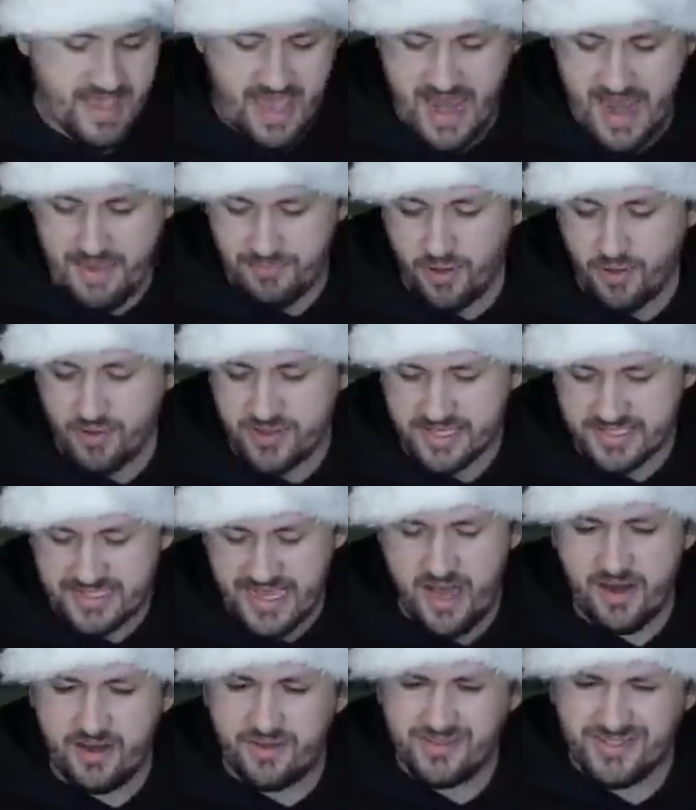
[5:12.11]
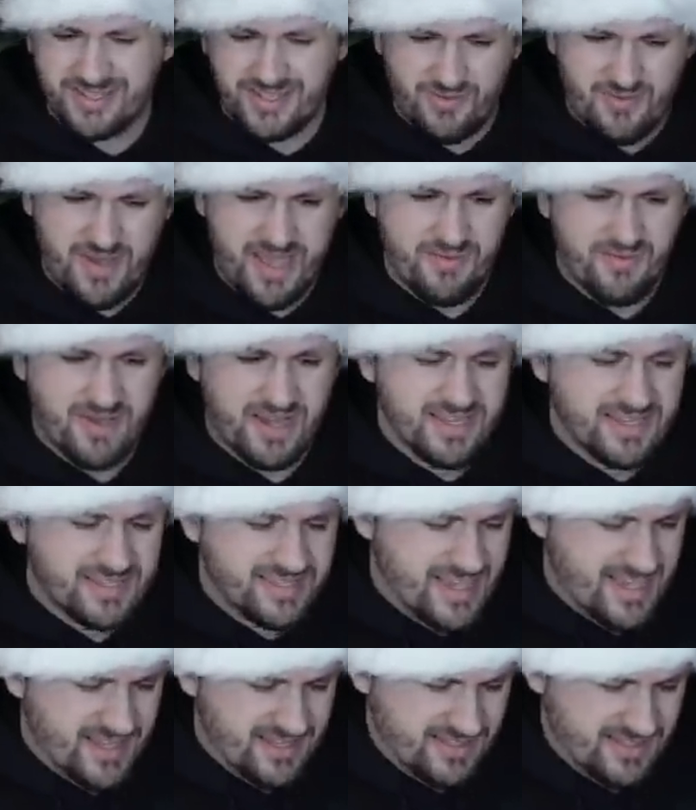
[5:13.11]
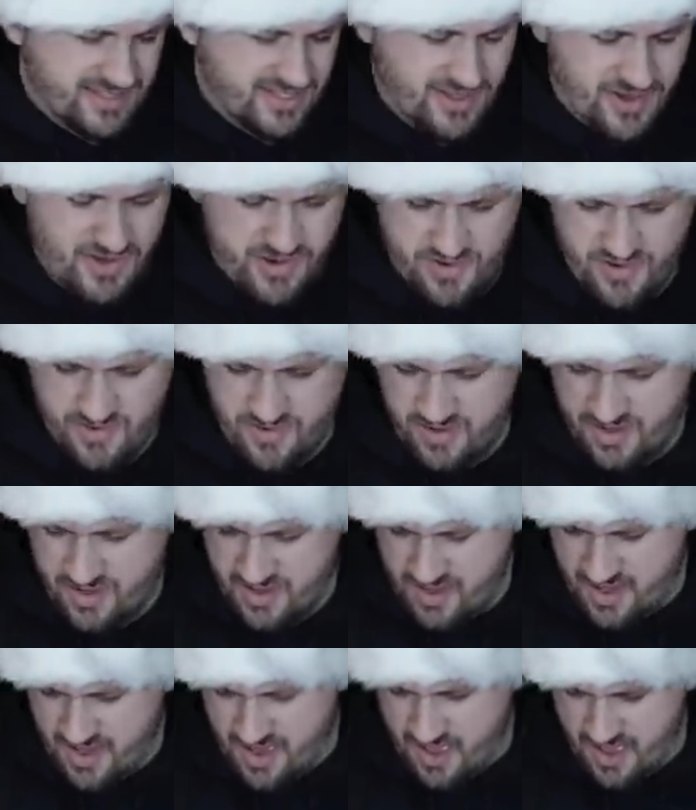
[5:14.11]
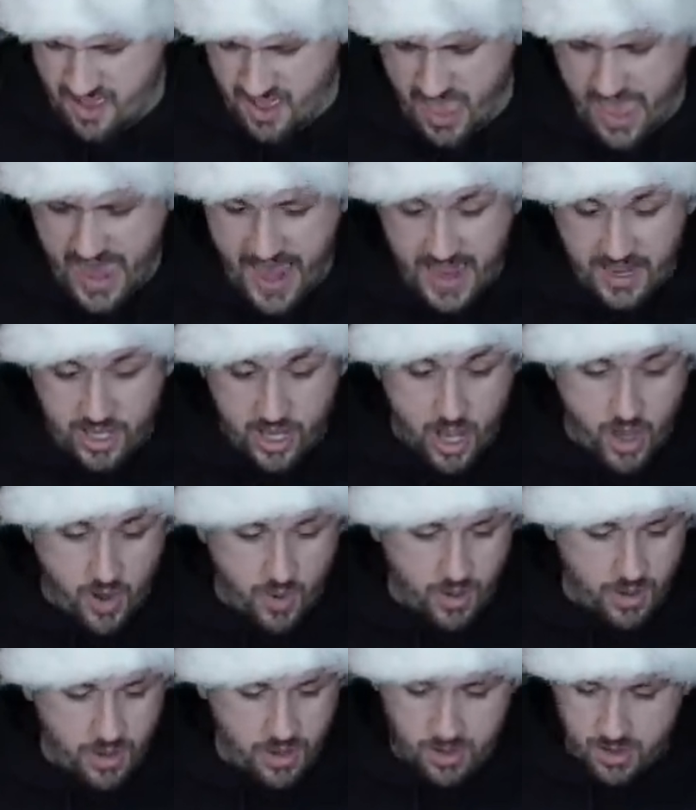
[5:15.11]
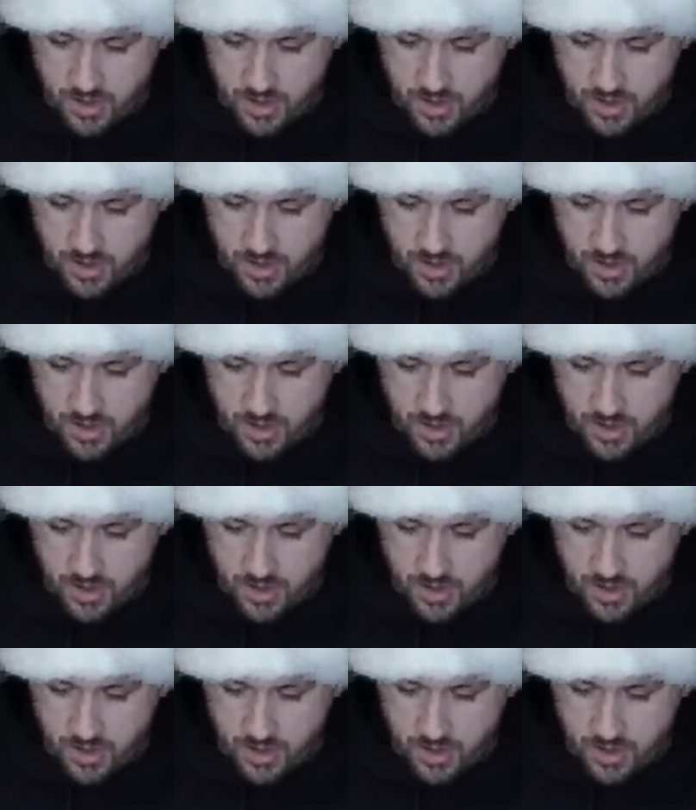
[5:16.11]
And I pull this out and I was like, wait, why is that so? And I go,